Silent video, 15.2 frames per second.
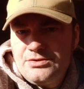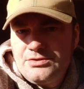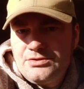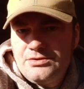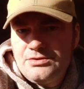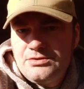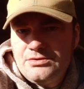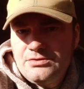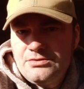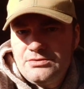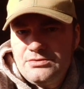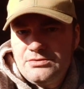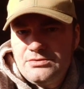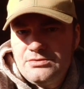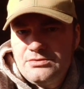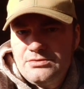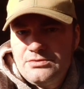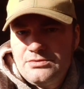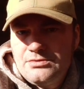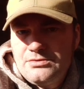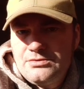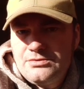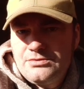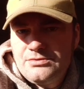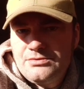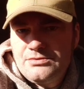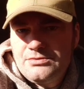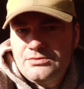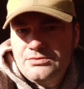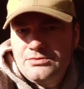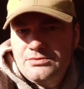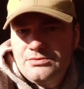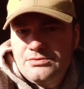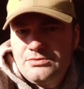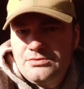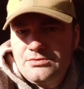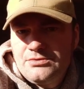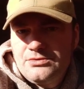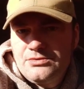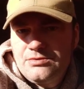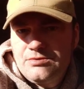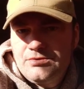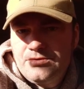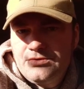Nothing is said.